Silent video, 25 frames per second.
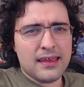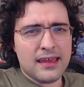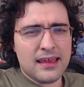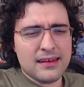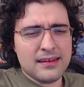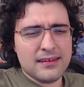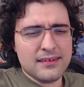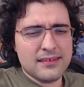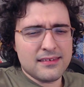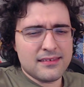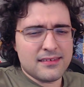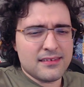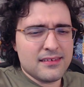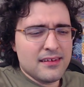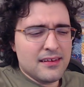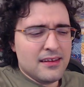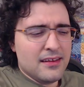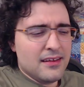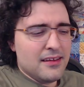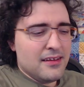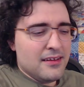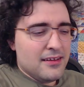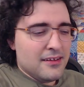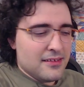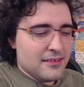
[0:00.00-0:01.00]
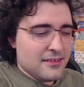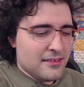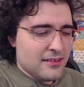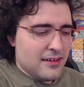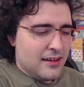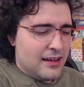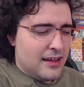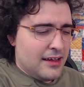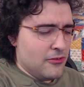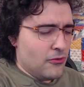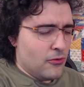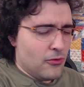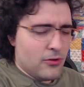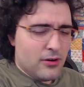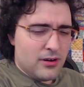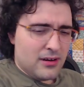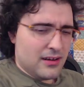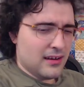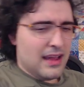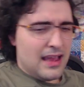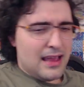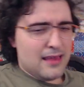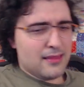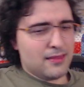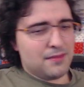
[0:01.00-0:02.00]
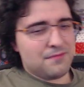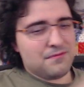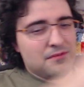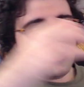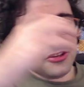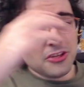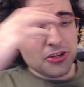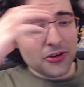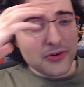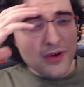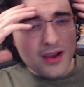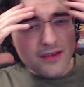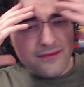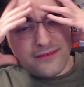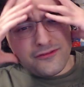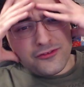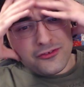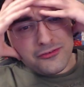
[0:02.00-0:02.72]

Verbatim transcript: and unorganized video I've ever